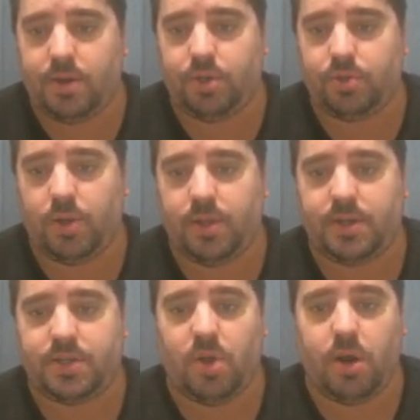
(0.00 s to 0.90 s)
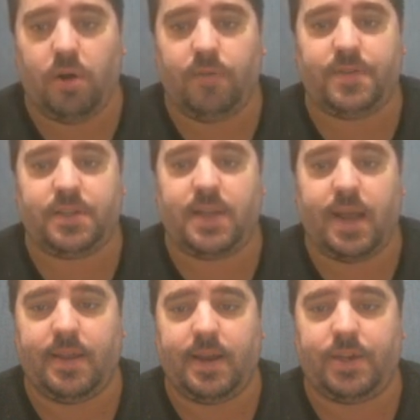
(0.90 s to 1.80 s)
who's willing to sign off to say
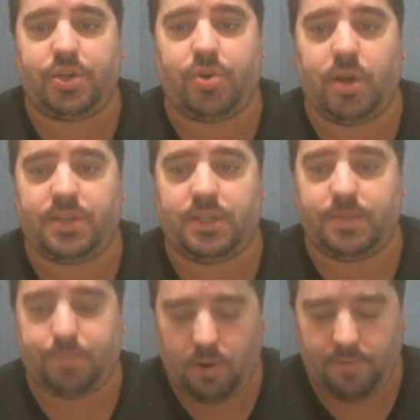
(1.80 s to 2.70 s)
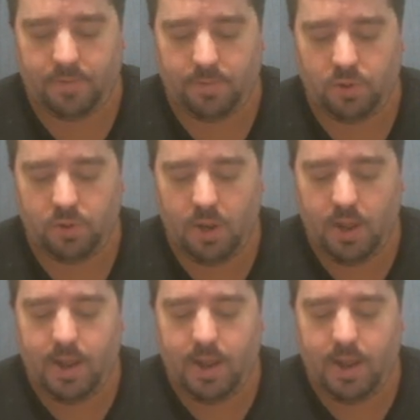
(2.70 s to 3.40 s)
that each trust is profitable,